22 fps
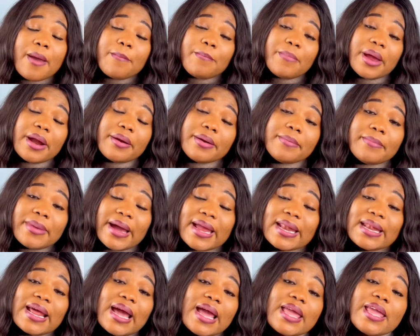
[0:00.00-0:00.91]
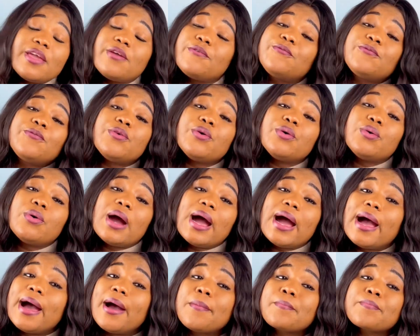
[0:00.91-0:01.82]
Bear in mind that if you
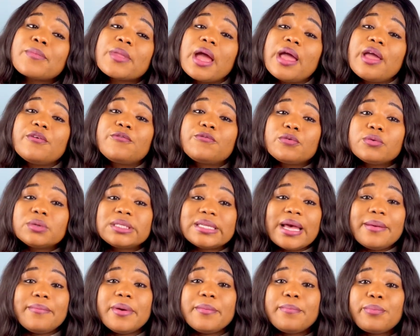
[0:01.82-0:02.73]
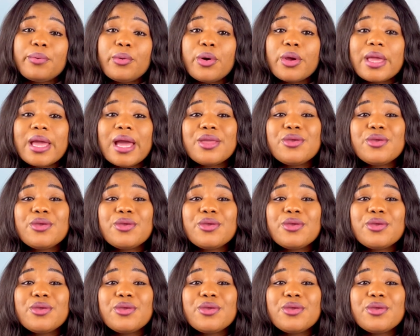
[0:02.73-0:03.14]
are a full-time employer,